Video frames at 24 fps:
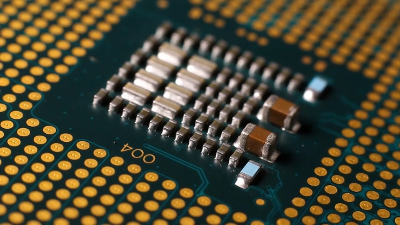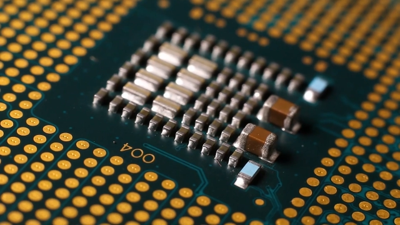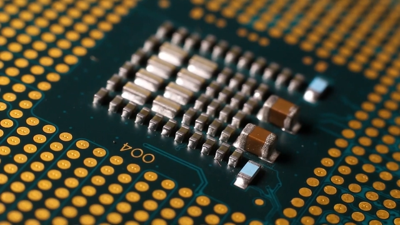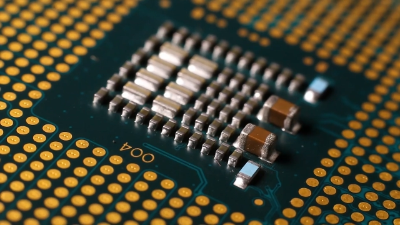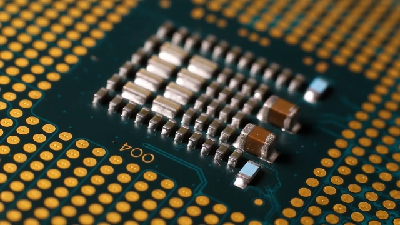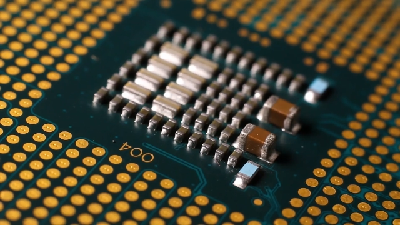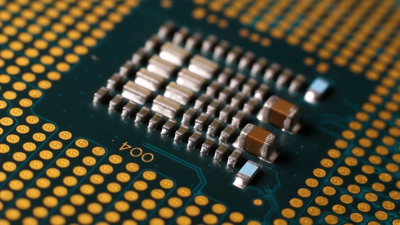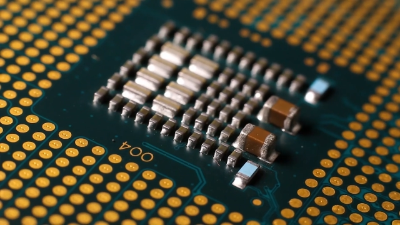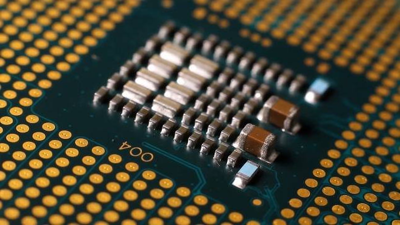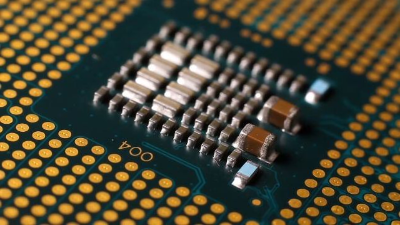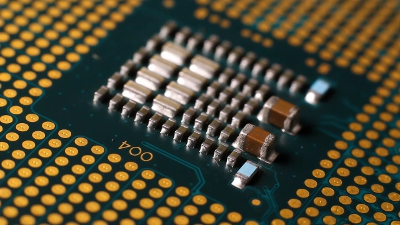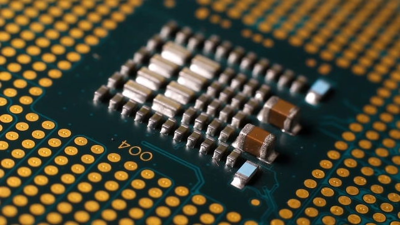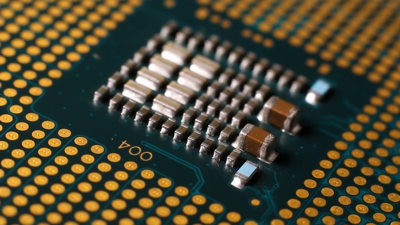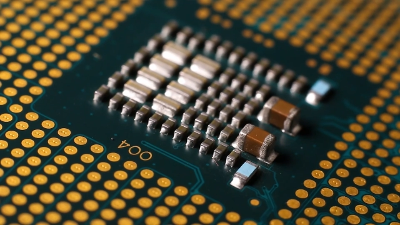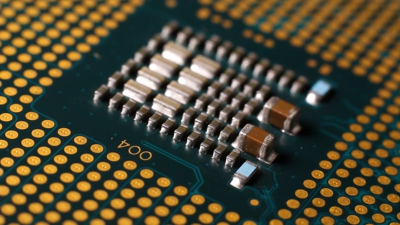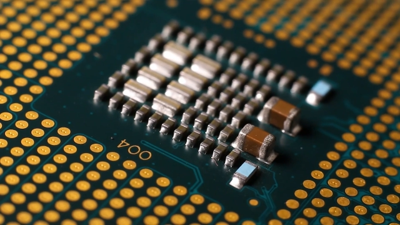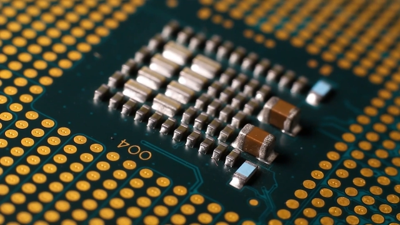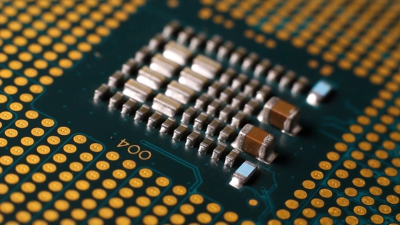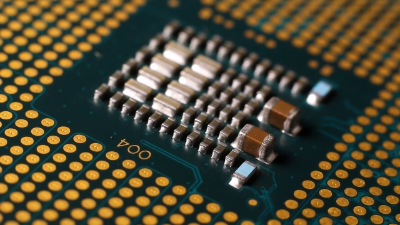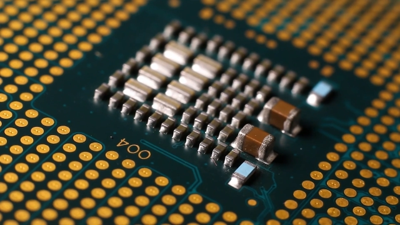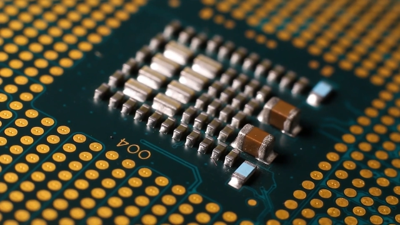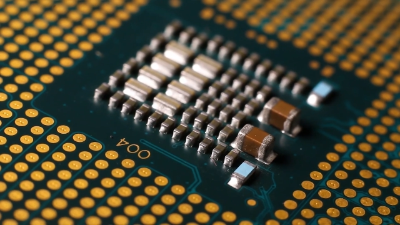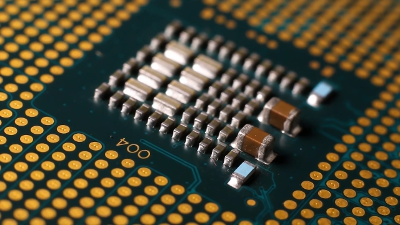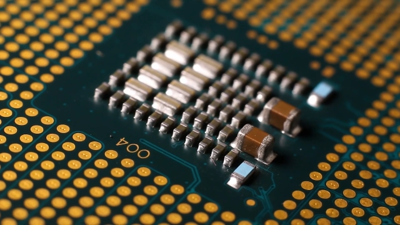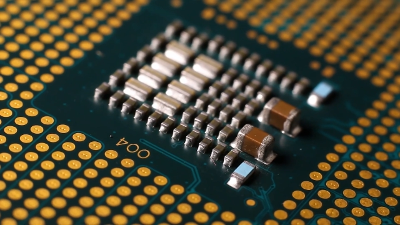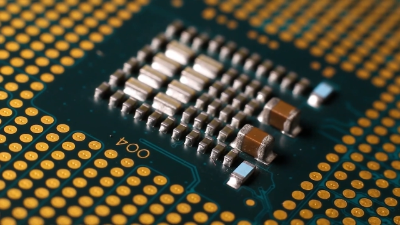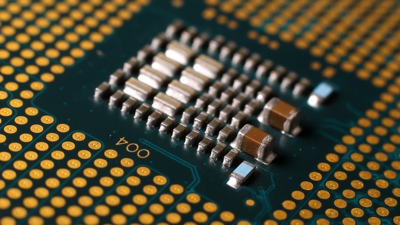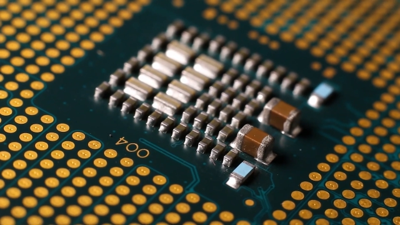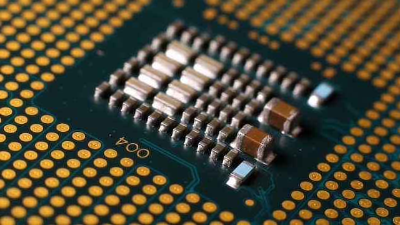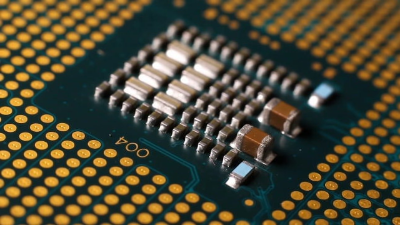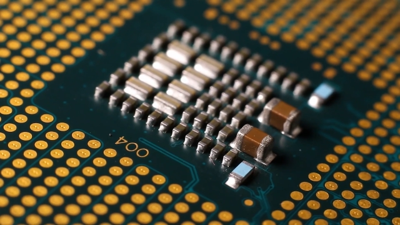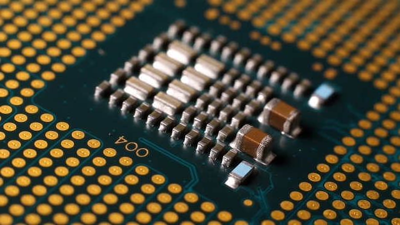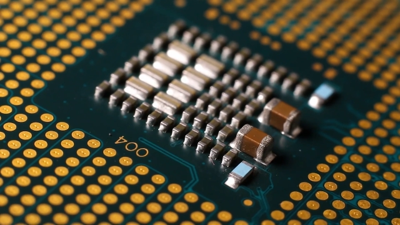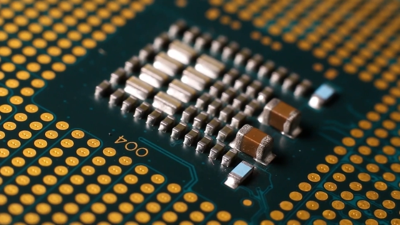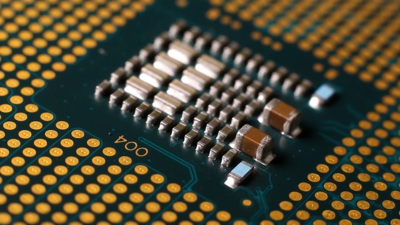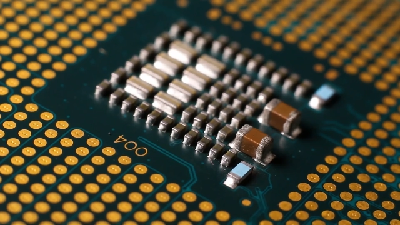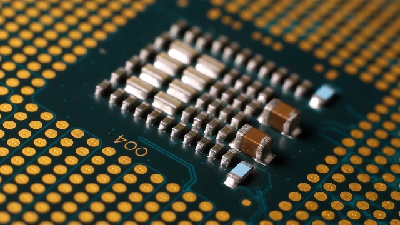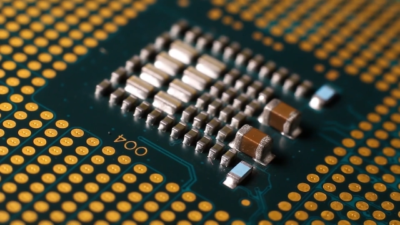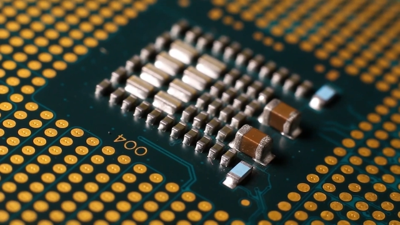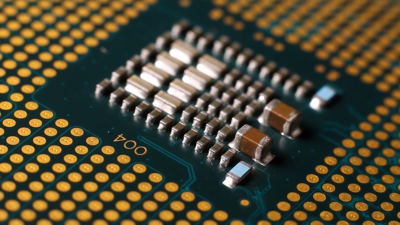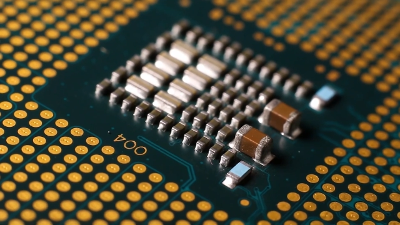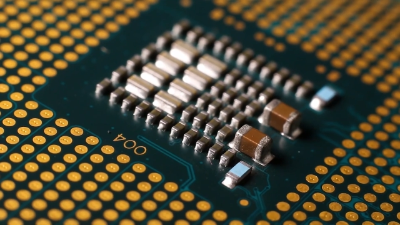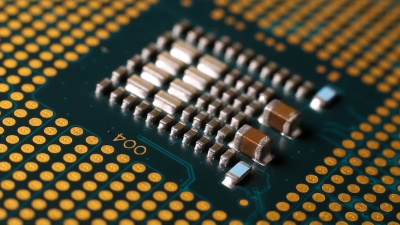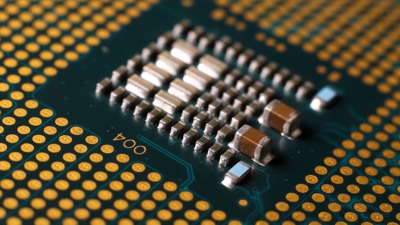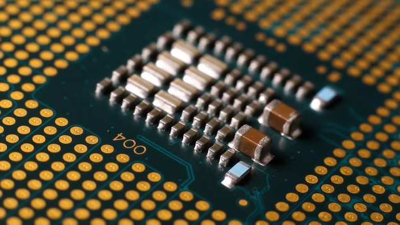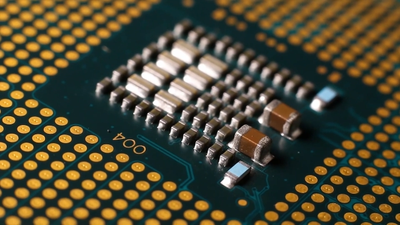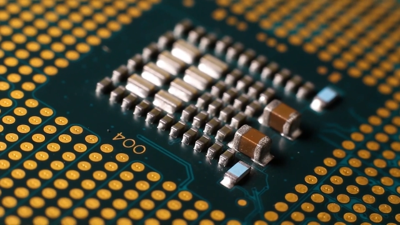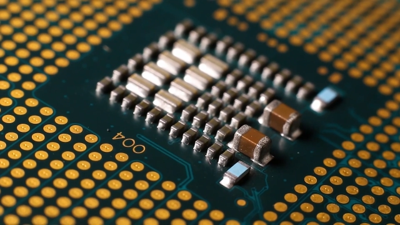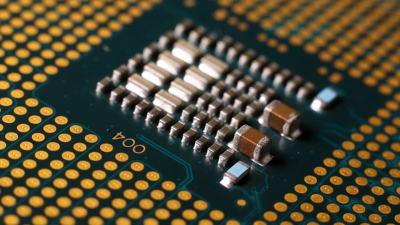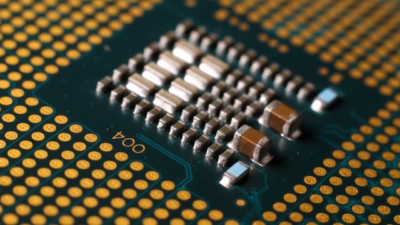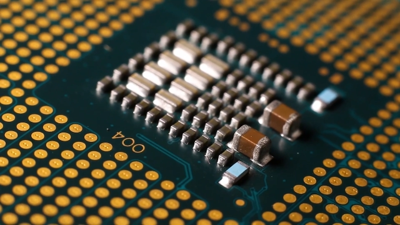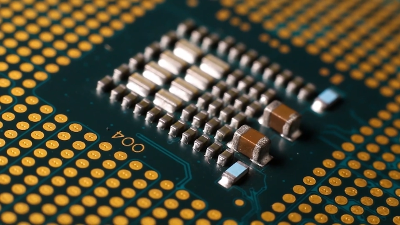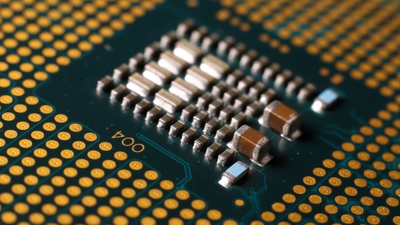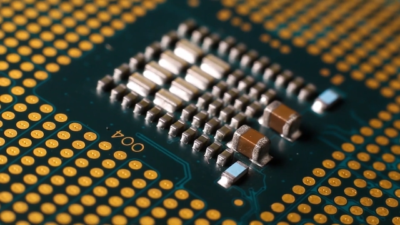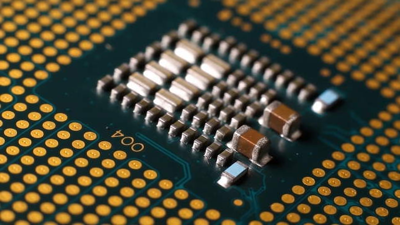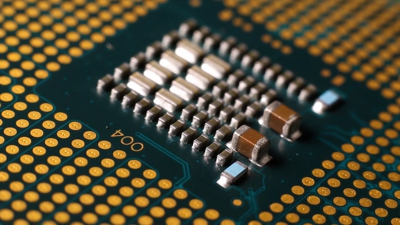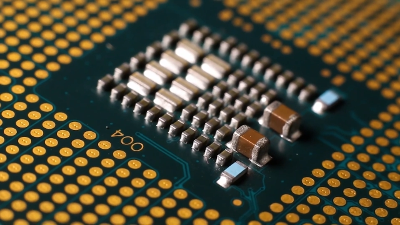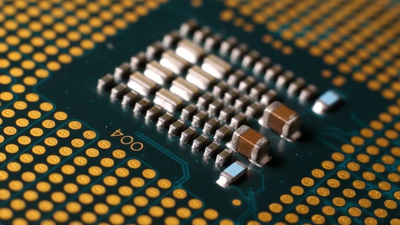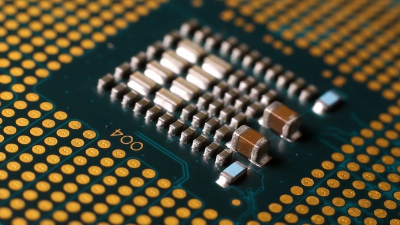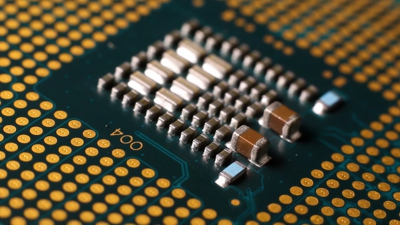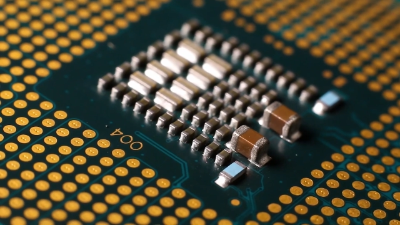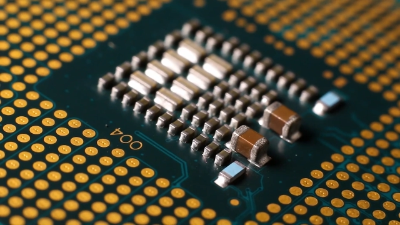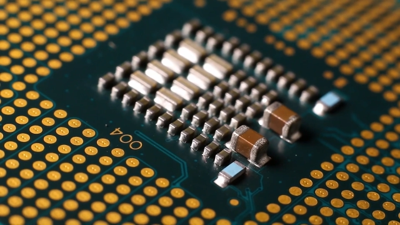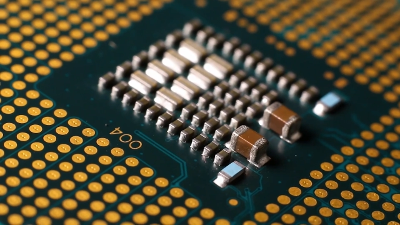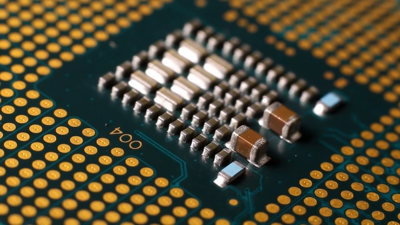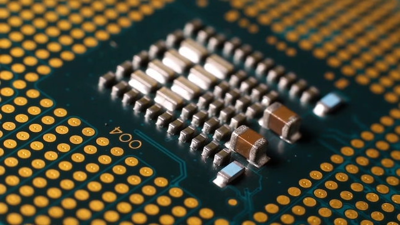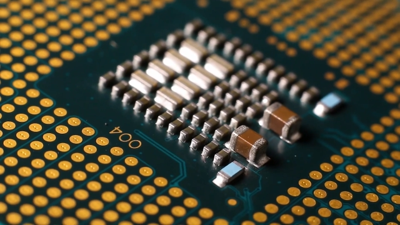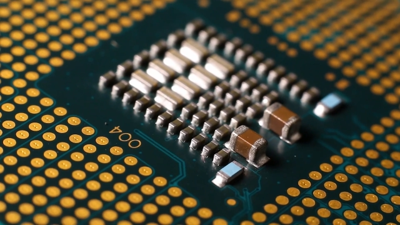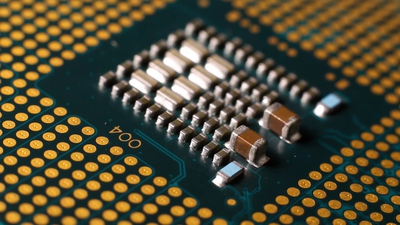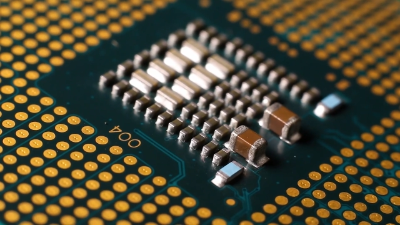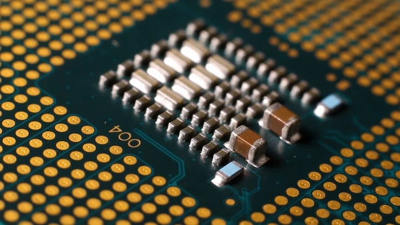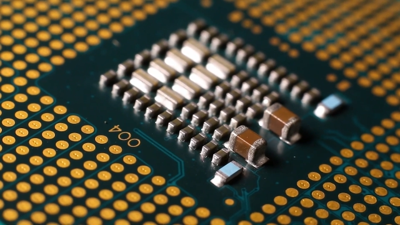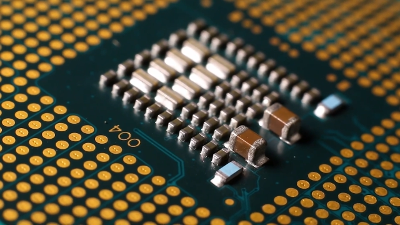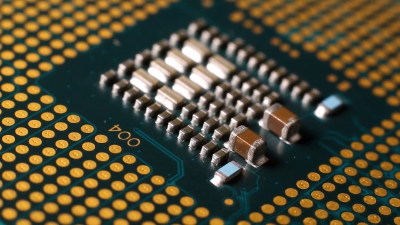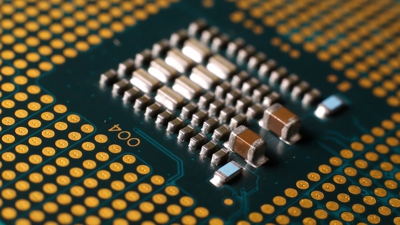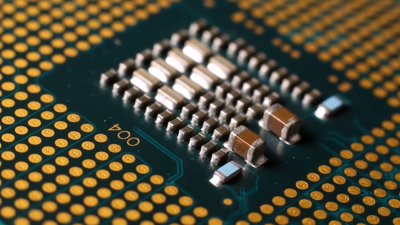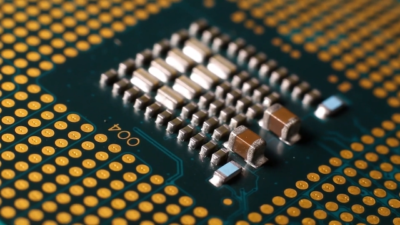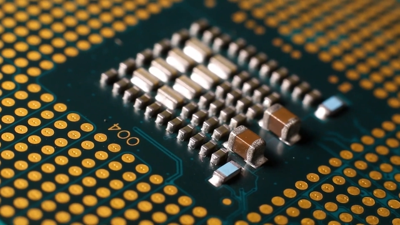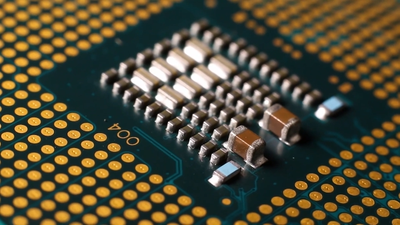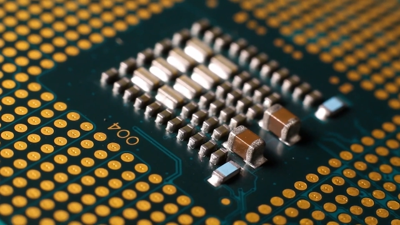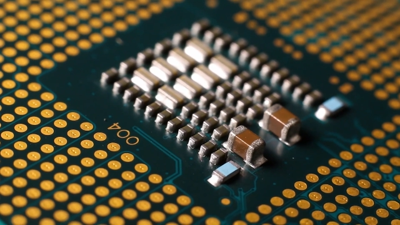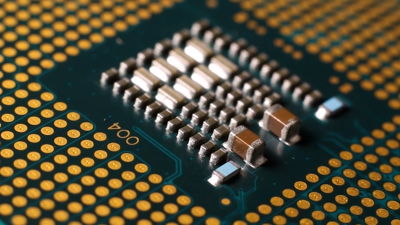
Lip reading: Nobody's mouth can be seen.